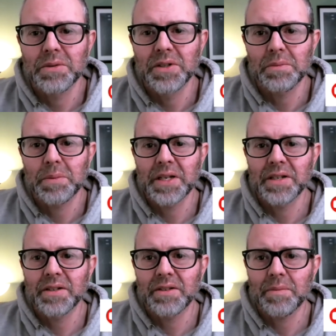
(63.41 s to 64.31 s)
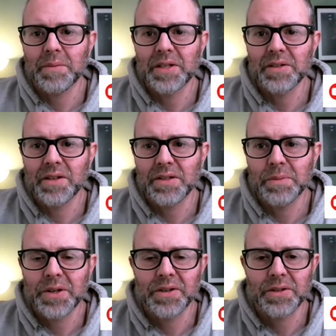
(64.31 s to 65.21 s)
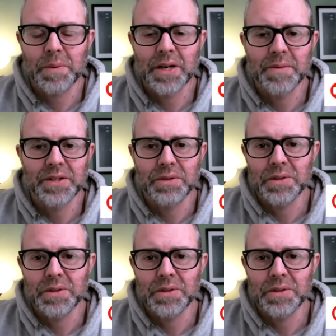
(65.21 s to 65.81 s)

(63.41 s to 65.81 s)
We explain some of these uh, smaller experiments.